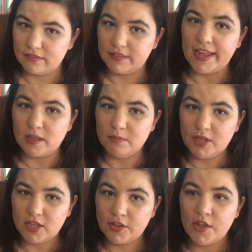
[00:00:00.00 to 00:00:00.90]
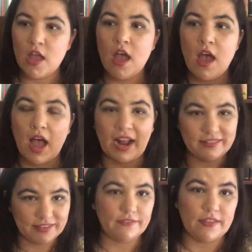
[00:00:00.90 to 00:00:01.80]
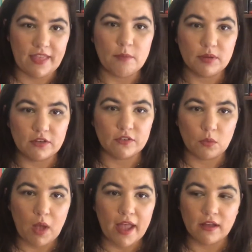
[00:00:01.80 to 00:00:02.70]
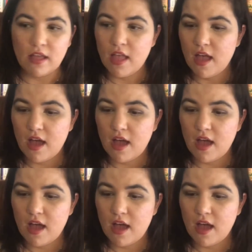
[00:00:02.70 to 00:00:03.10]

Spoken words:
like a book, I live in that book for a while.